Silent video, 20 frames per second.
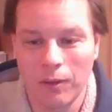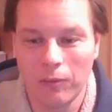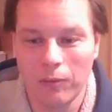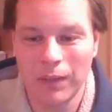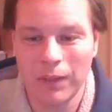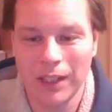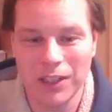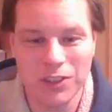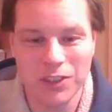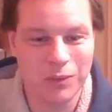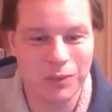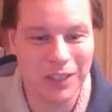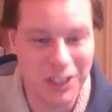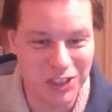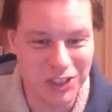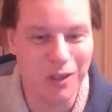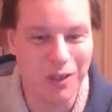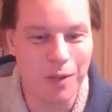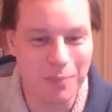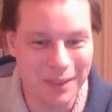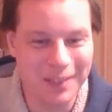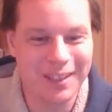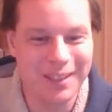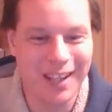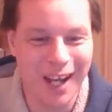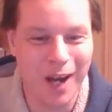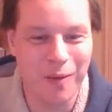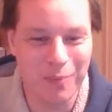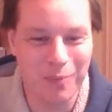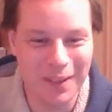when I do, I'll be
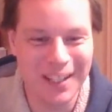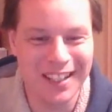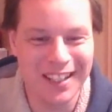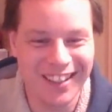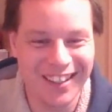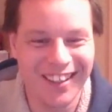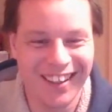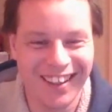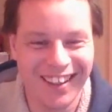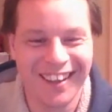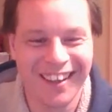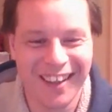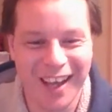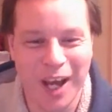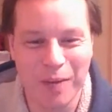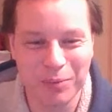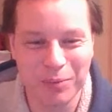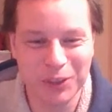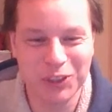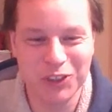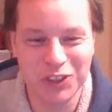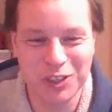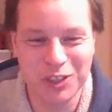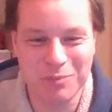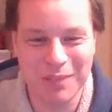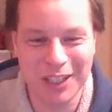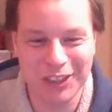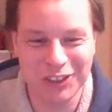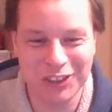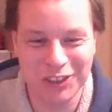sure to
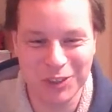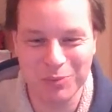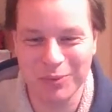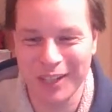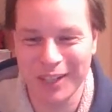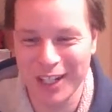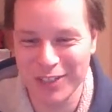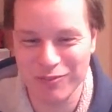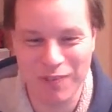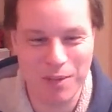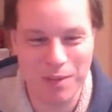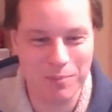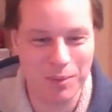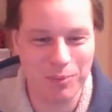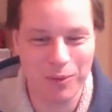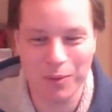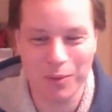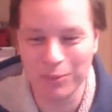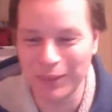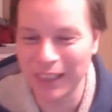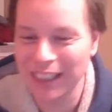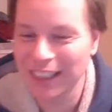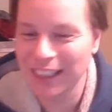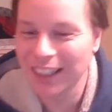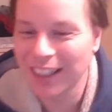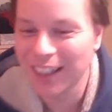make sure to pronounce Rambly properly.